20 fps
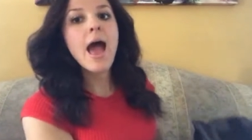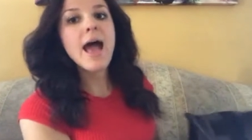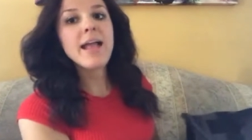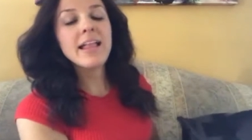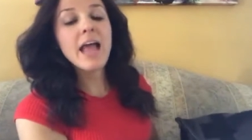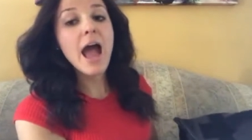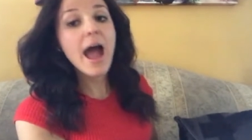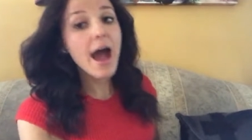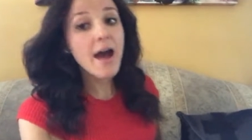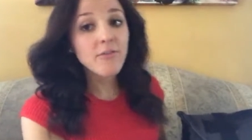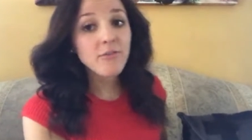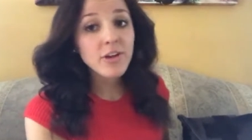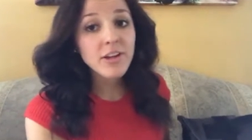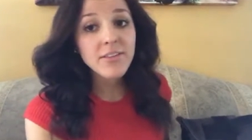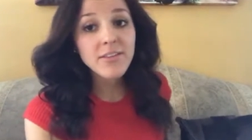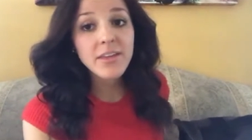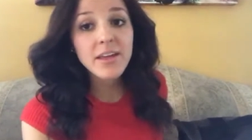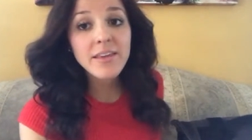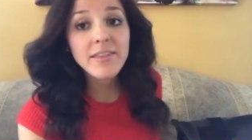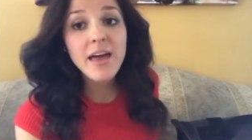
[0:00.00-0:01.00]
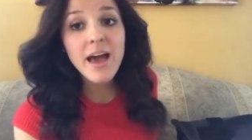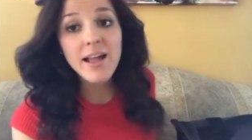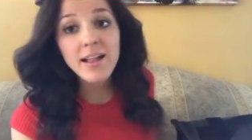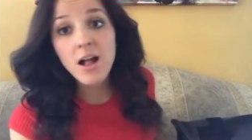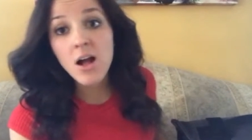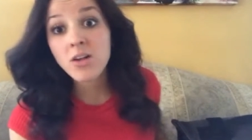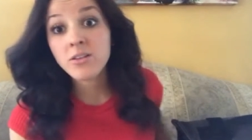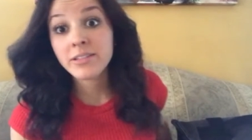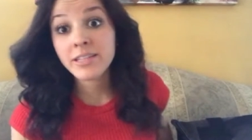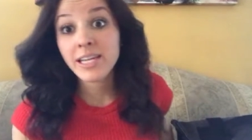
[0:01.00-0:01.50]
and everything that
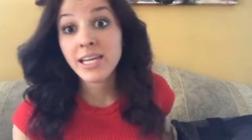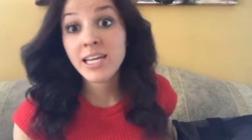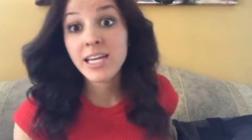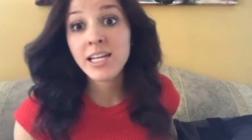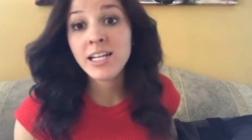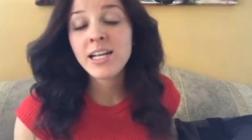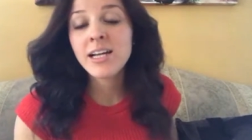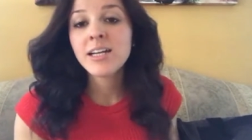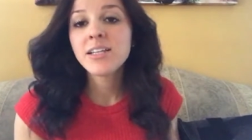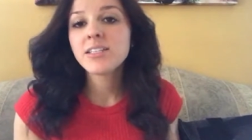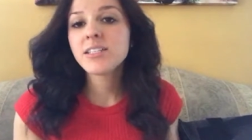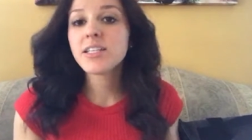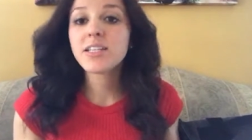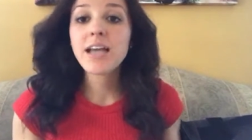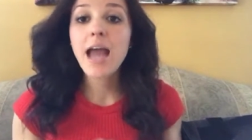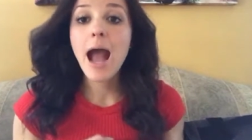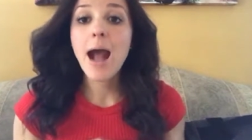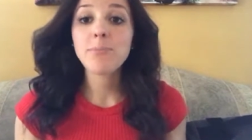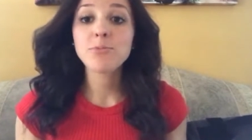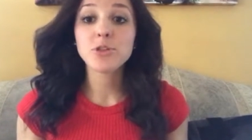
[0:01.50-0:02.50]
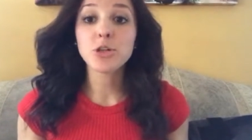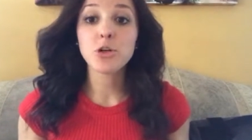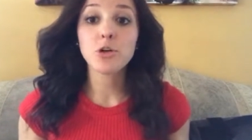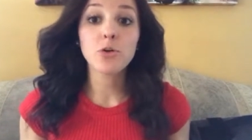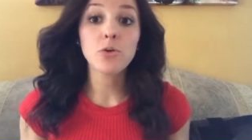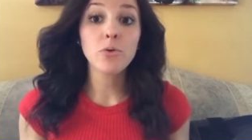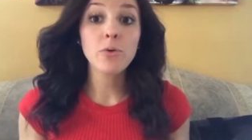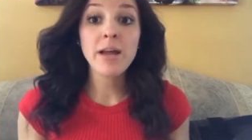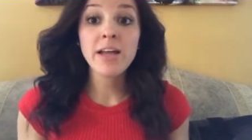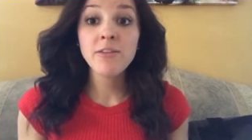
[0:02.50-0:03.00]
I'll need to capture
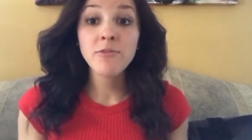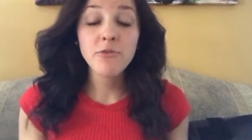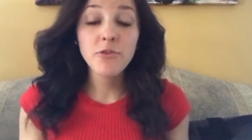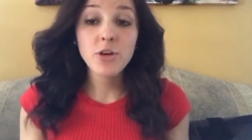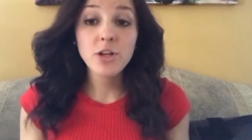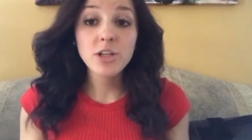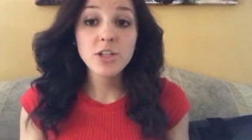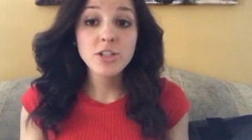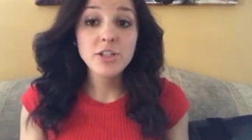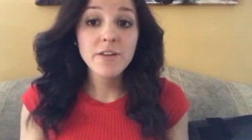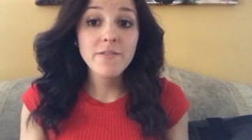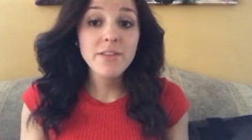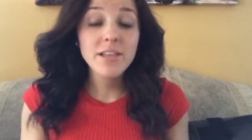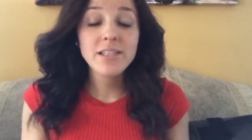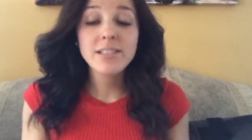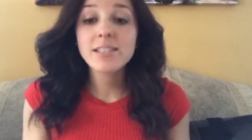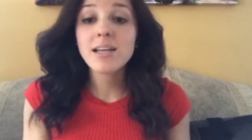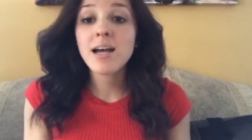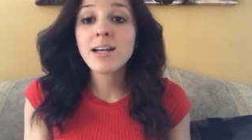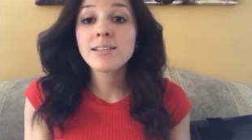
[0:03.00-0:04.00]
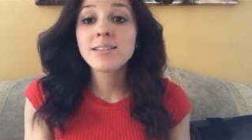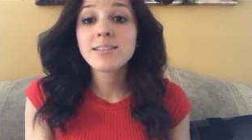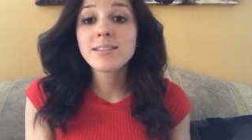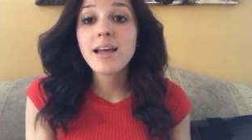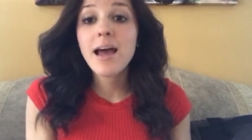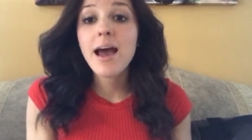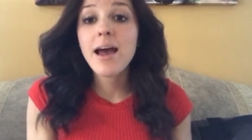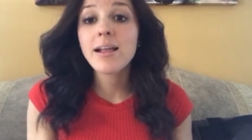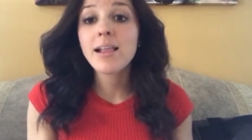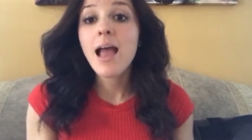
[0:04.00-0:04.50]
great footage of the
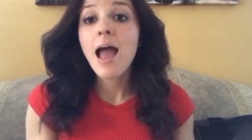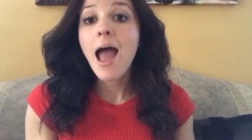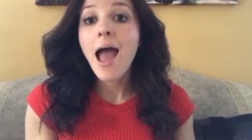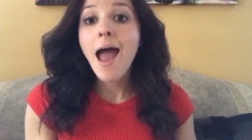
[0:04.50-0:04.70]
sunset